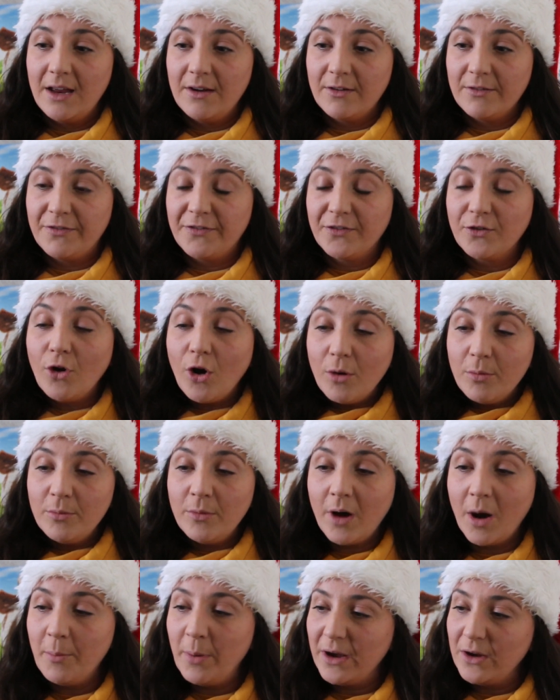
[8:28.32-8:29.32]

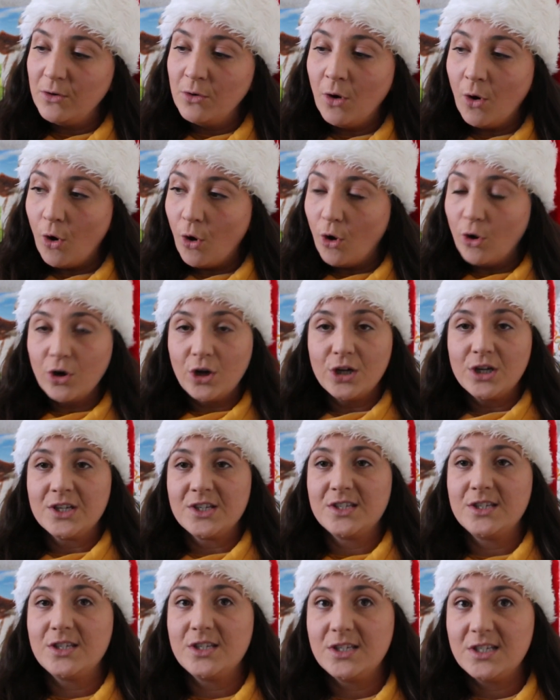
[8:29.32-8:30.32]
From about
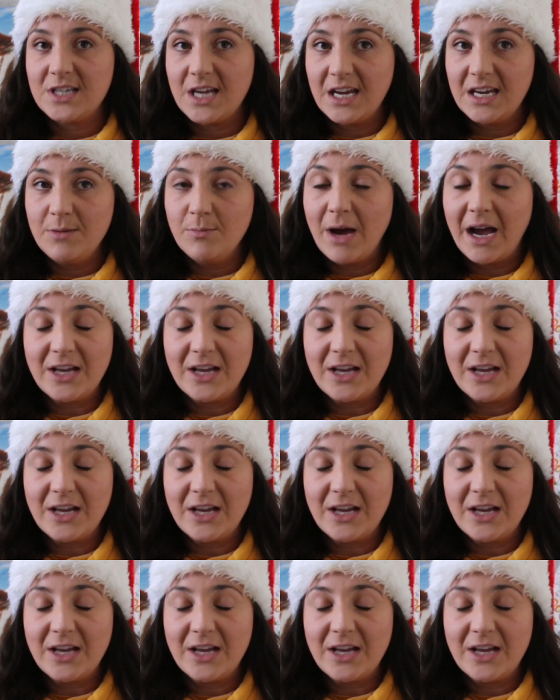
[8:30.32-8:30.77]
August time,